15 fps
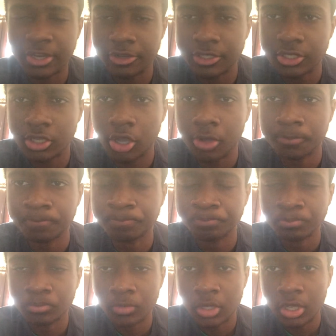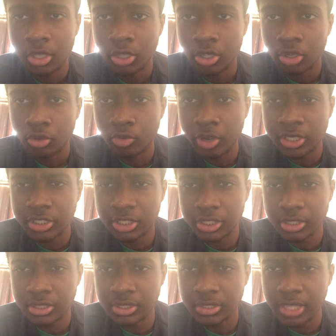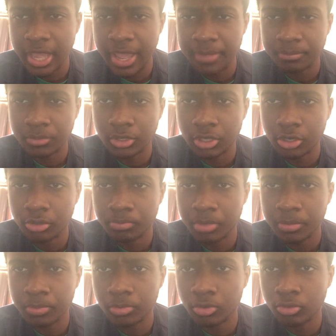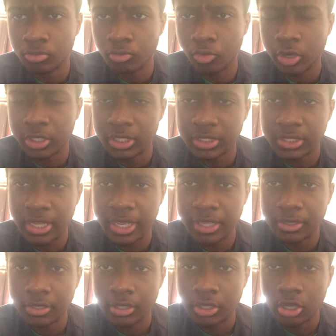There's some questions that, you know, people want to say.